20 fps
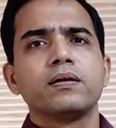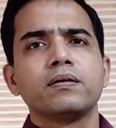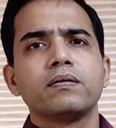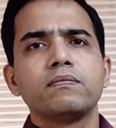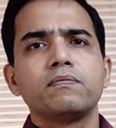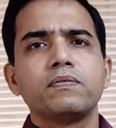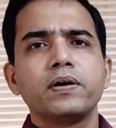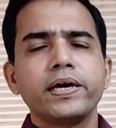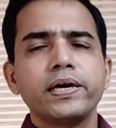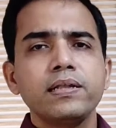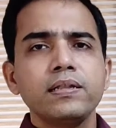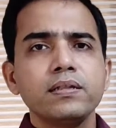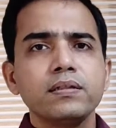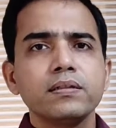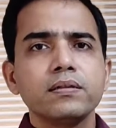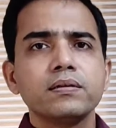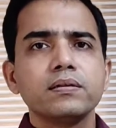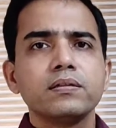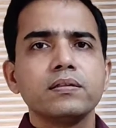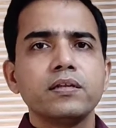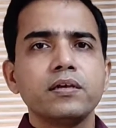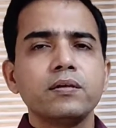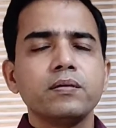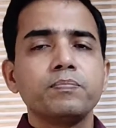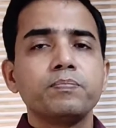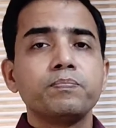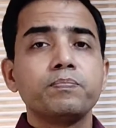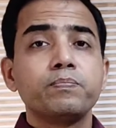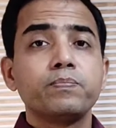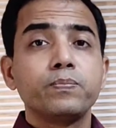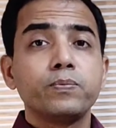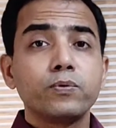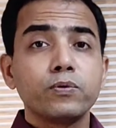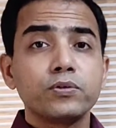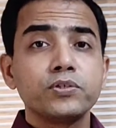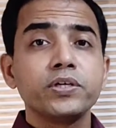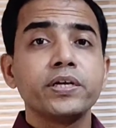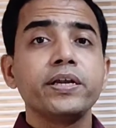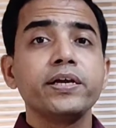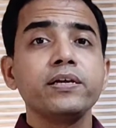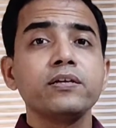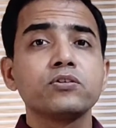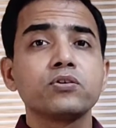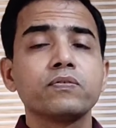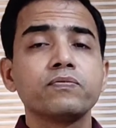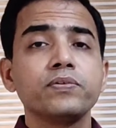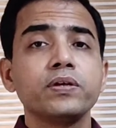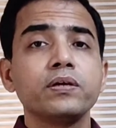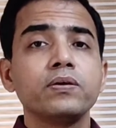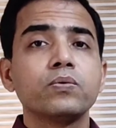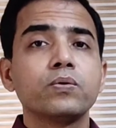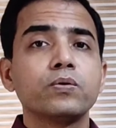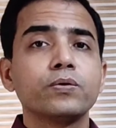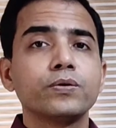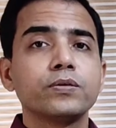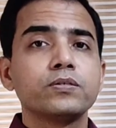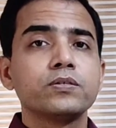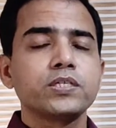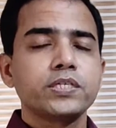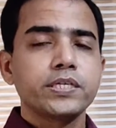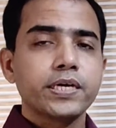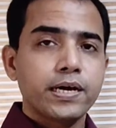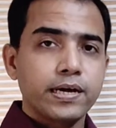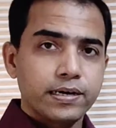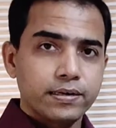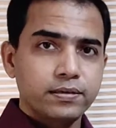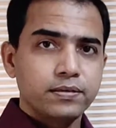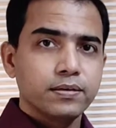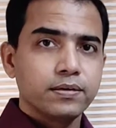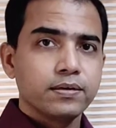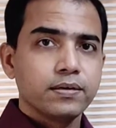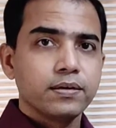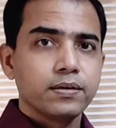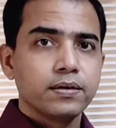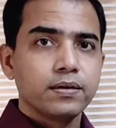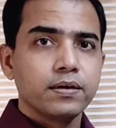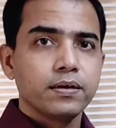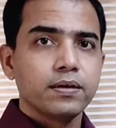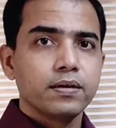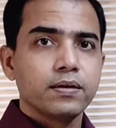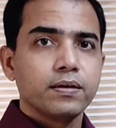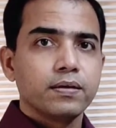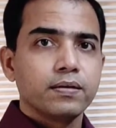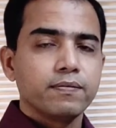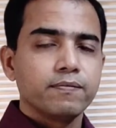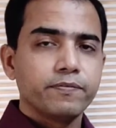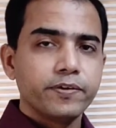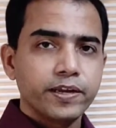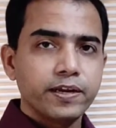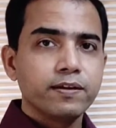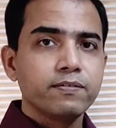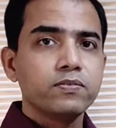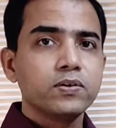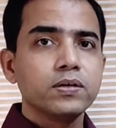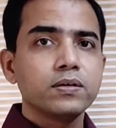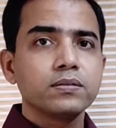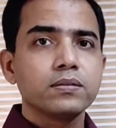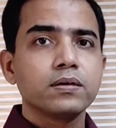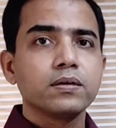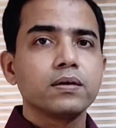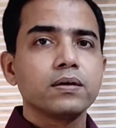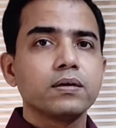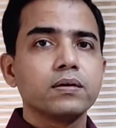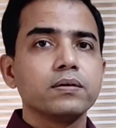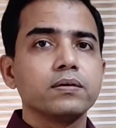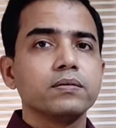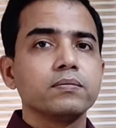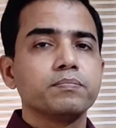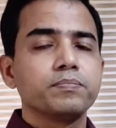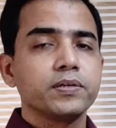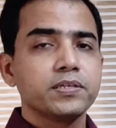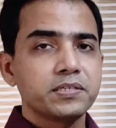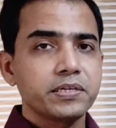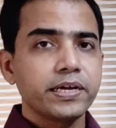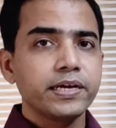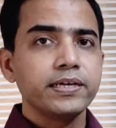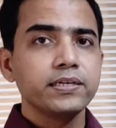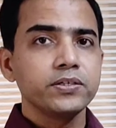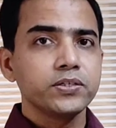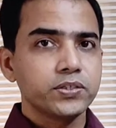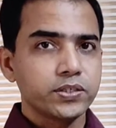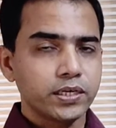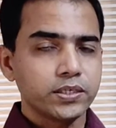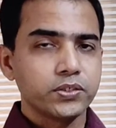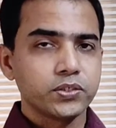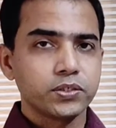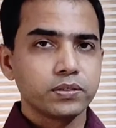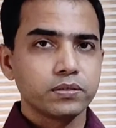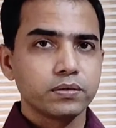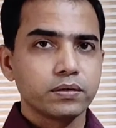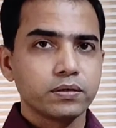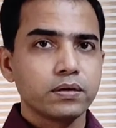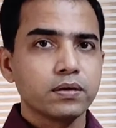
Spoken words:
While the proceedings of the court start, whenever the presiding judge